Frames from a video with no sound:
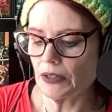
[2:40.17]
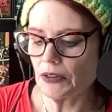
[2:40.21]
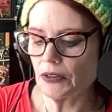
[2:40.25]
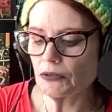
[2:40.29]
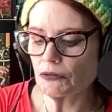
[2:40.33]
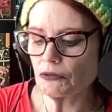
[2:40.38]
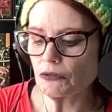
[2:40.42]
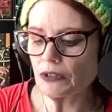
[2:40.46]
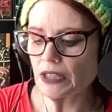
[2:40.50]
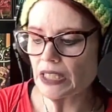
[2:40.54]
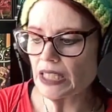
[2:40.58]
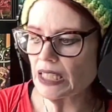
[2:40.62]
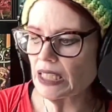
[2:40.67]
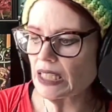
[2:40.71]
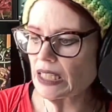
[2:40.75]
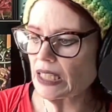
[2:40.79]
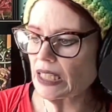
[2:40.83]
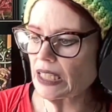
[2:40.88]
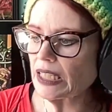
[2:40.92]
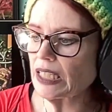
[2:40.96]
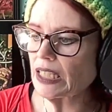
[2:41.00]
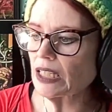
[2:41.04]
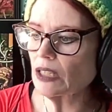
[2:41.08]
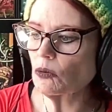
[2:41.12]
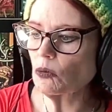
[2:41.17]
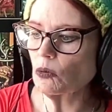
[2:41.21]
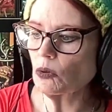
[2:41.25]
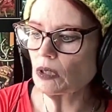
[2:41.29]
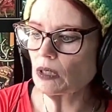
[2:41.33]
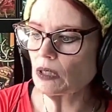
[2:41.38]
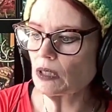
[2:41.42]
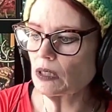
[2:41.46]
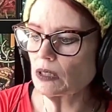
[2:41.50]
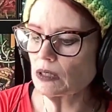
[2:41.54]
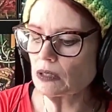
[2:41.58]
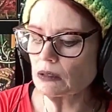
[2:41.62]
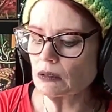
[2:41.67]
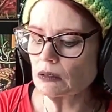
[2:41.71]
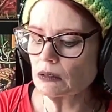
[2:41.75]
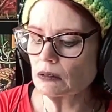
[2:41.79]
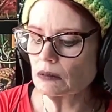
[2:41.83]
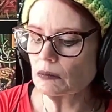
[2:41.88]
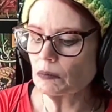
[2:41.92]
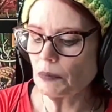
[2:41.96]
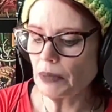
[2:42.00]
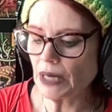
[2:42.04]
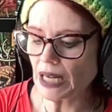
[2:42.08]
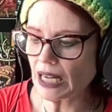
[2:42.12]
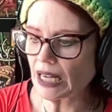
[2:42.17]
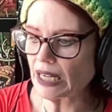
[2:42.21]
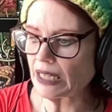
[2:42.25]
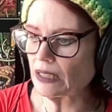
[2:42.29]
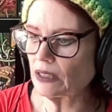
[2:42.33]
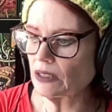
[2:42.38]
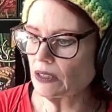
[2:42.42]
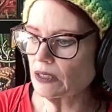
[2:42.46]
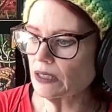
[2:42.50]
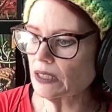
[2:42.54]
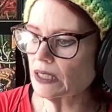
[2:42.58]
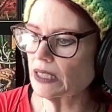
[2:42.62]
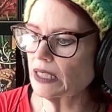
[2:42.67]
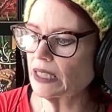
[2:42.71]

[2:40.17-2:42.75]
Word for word: 3 equal piles,